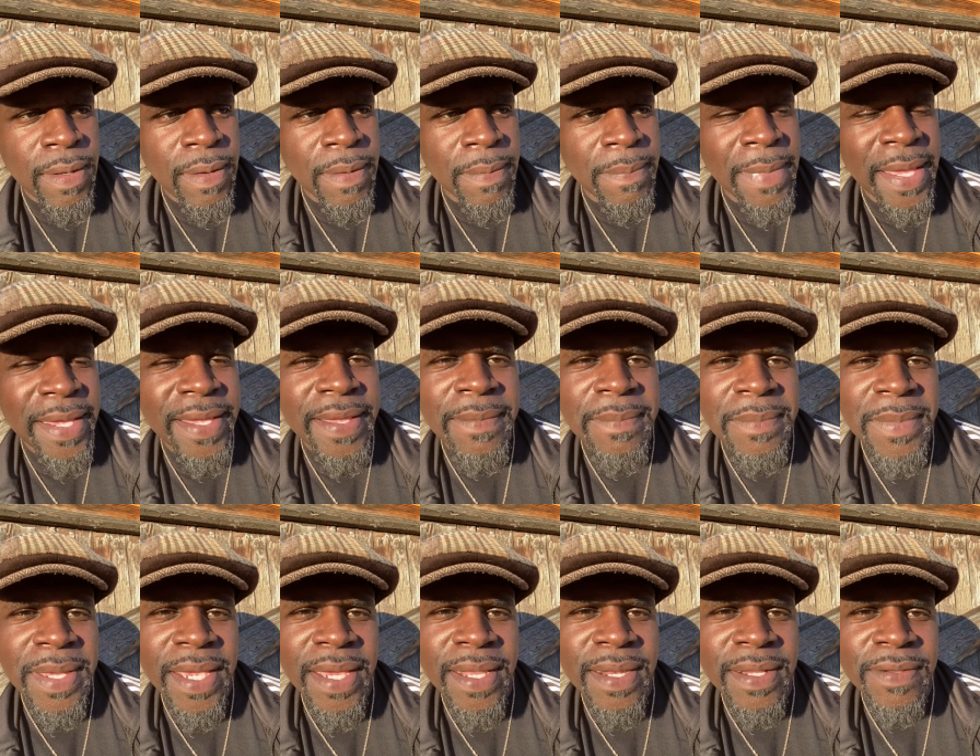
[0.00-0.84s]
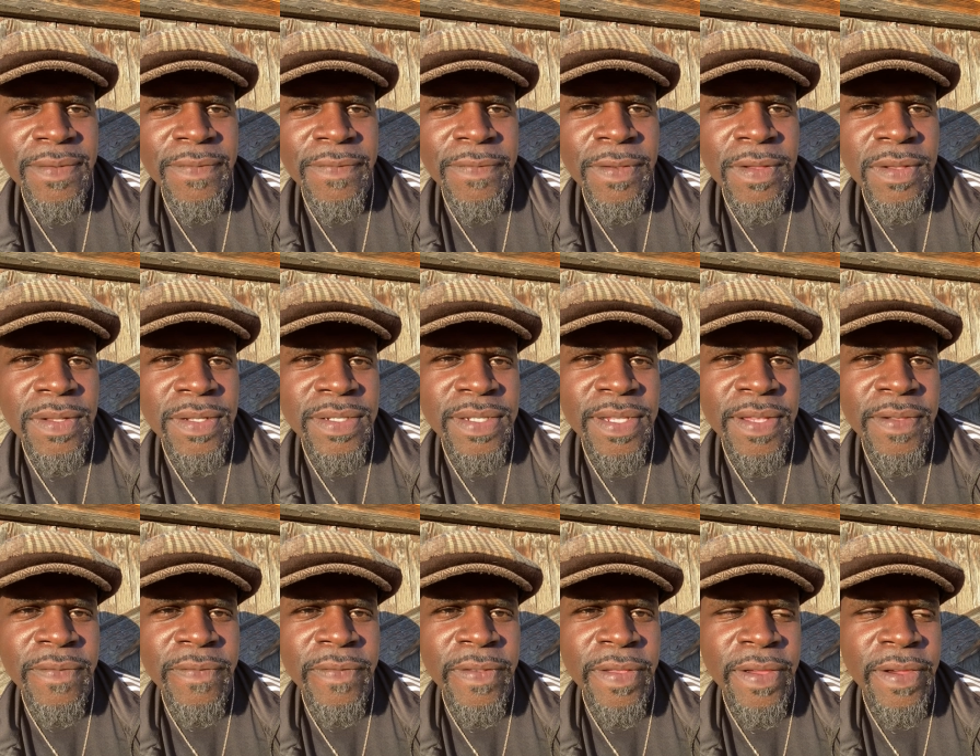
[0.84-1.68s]
making men as feel as
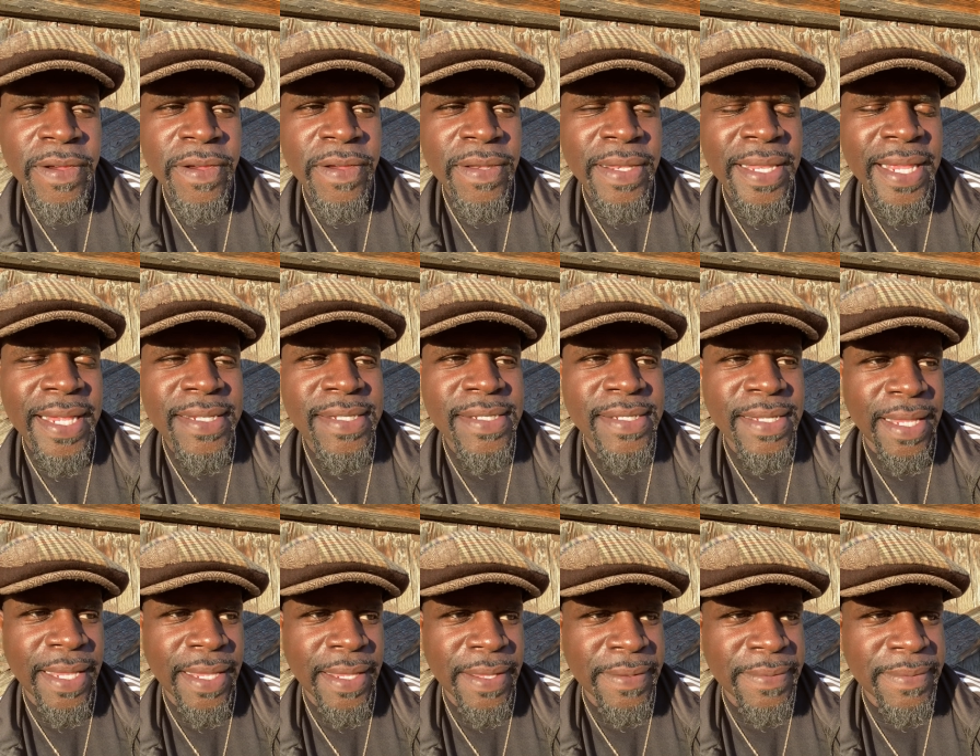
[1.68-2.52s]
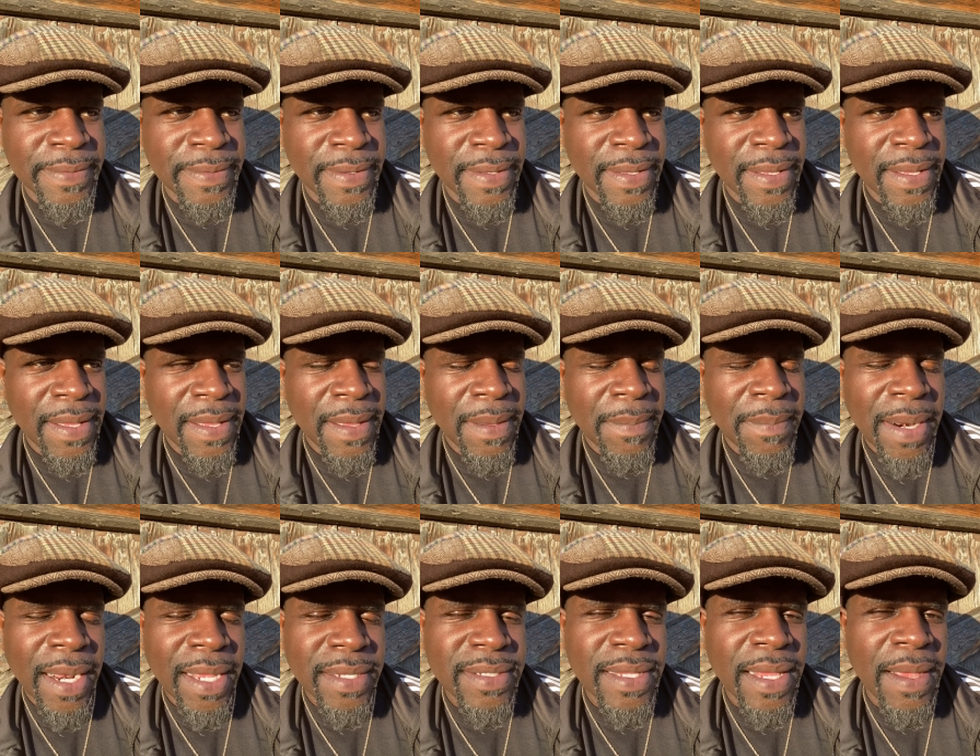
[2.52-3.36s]
if they're less than.
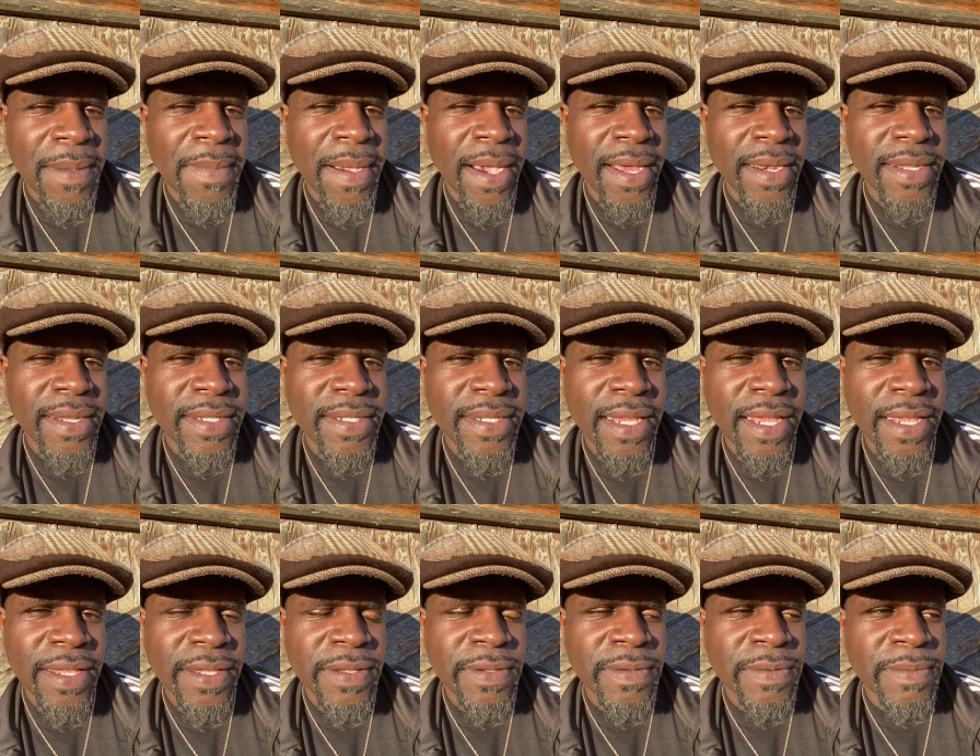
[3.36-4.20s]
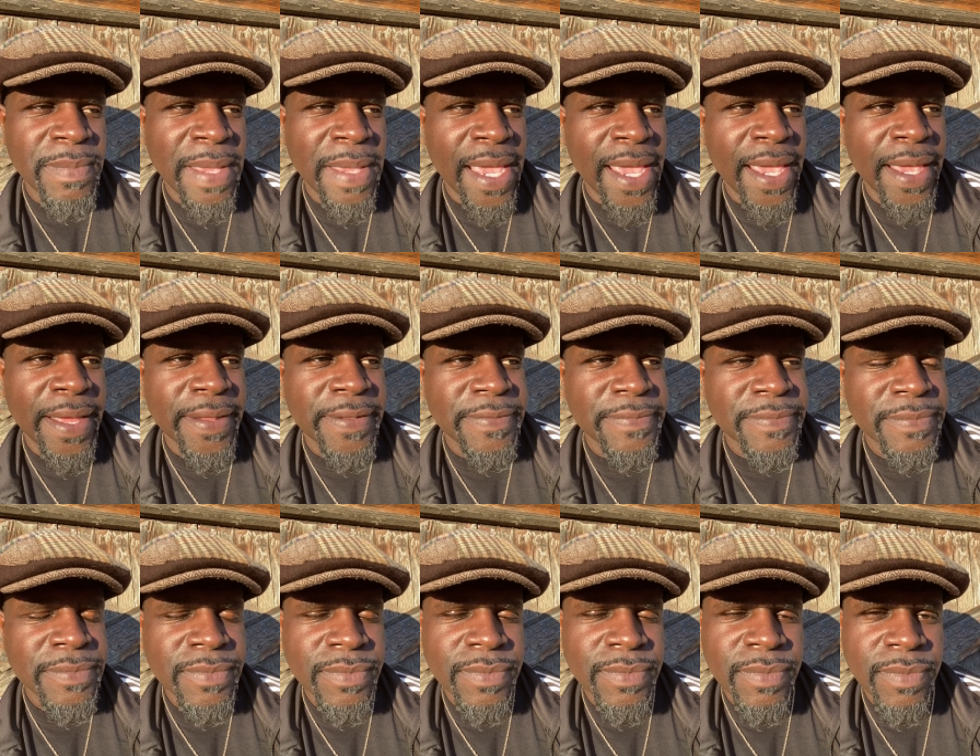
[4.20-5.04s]
But I stopped by to tell you, man,
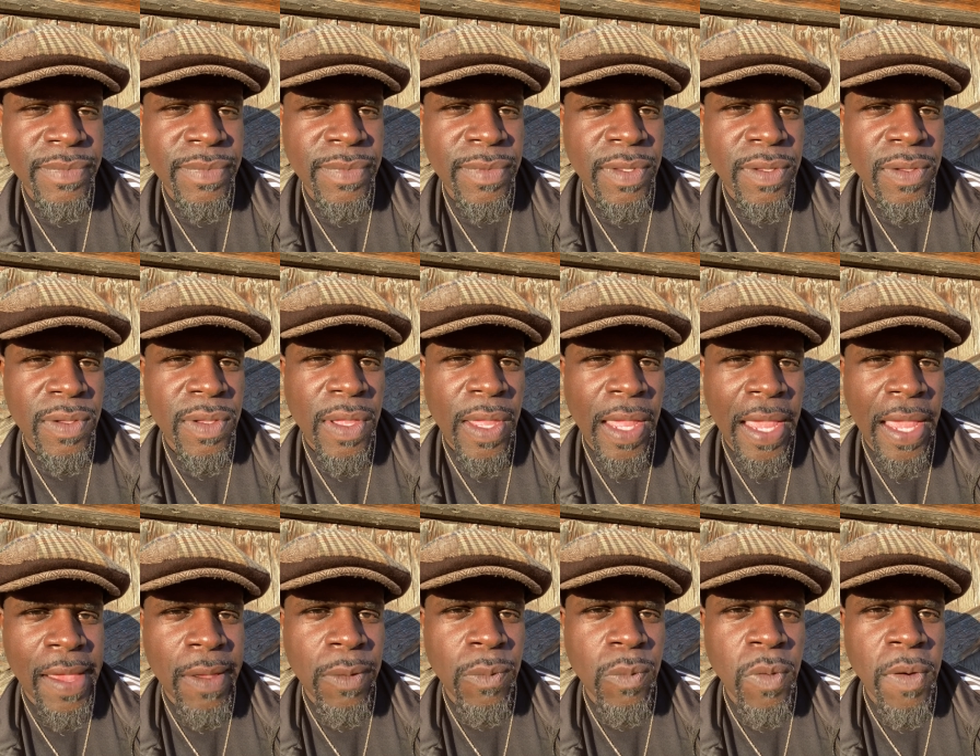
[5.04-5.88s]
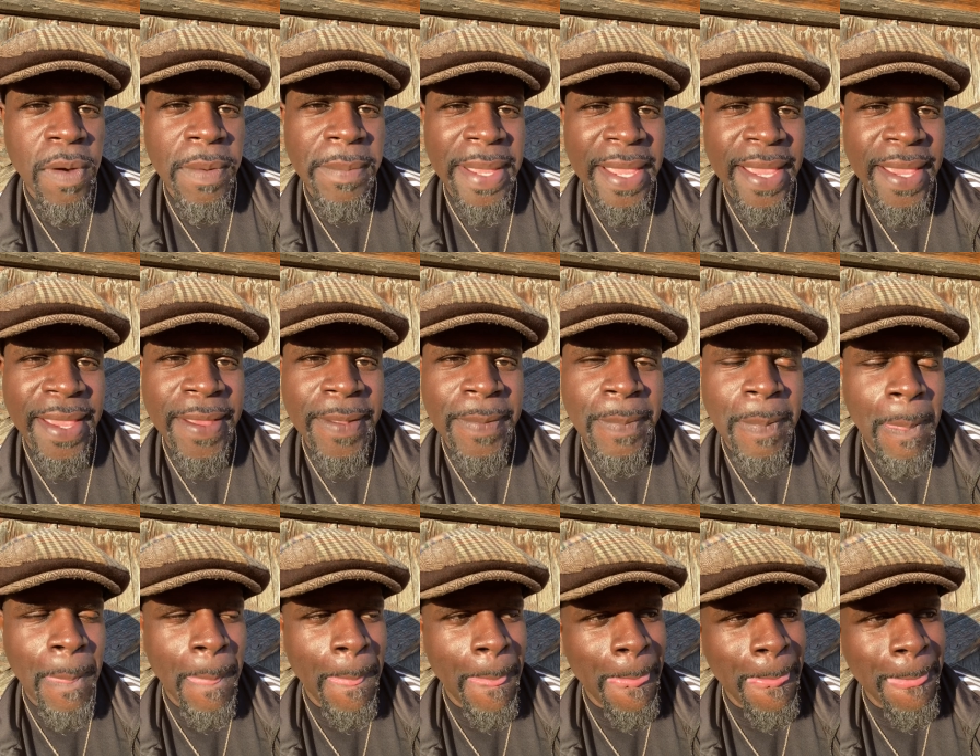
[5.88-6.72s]
and woman,
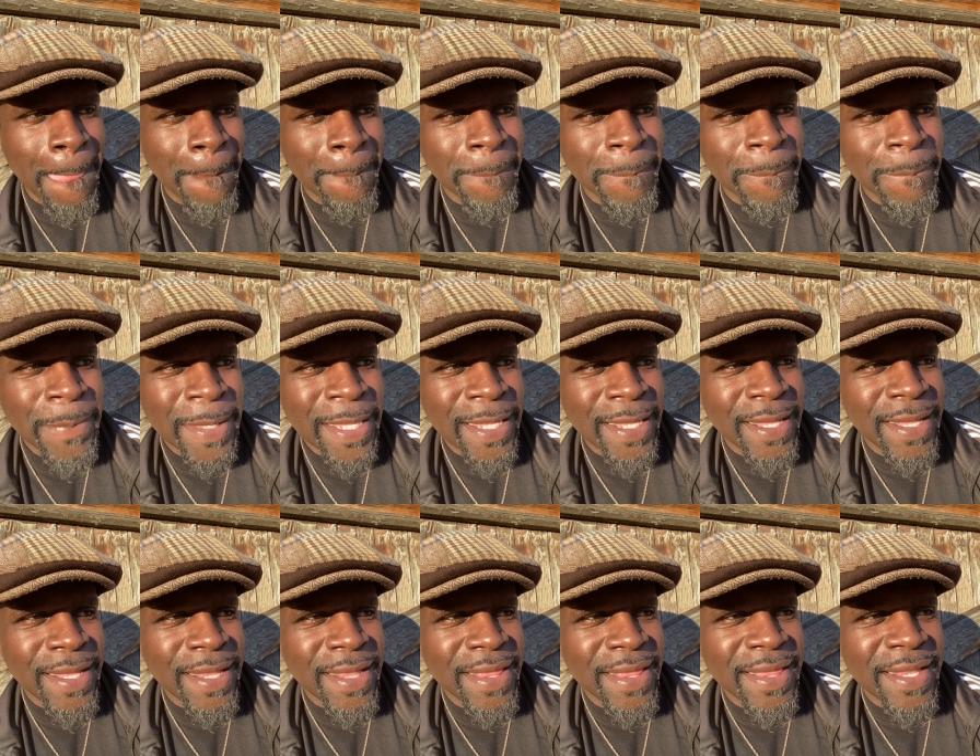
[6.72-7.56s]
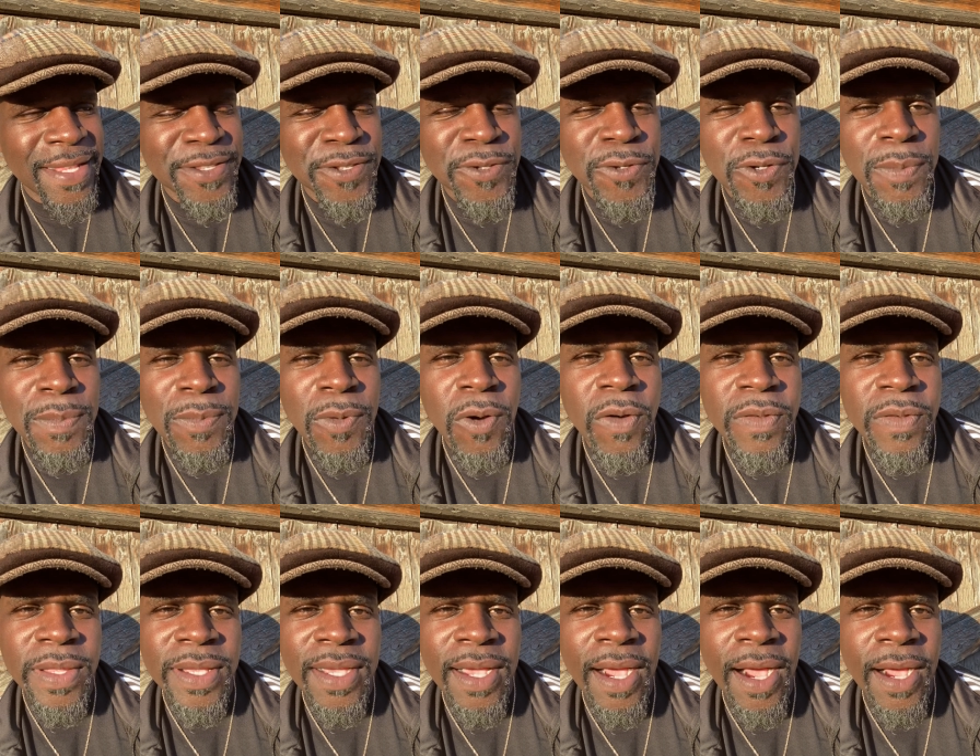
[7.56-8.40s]
that you're more
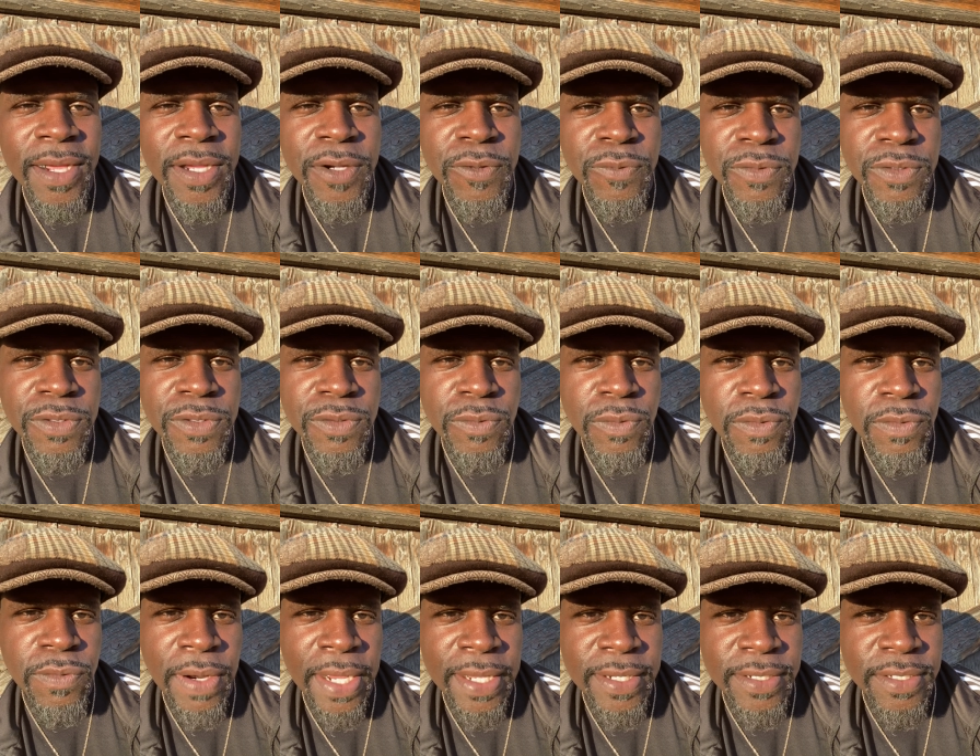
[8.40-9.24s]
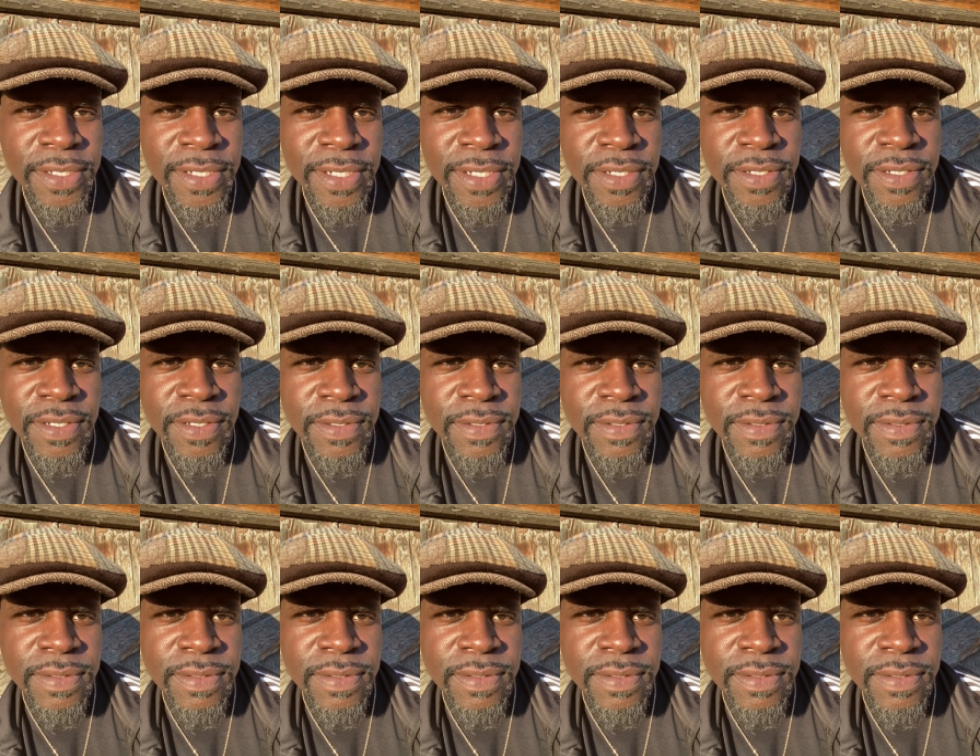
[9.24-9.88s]
than conquerors through Christ Jesus.